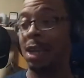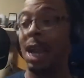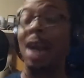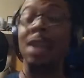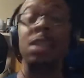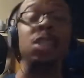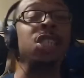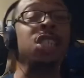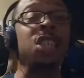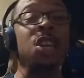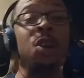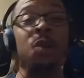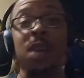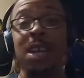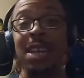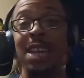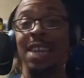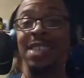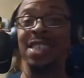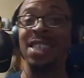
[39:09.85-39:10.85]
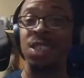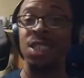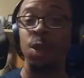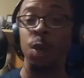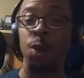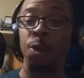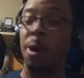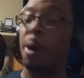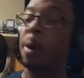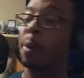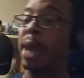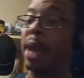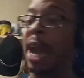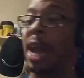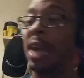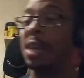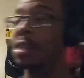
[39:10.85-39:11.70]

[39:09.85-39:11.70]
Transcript: I could still connect it to the Chromecast.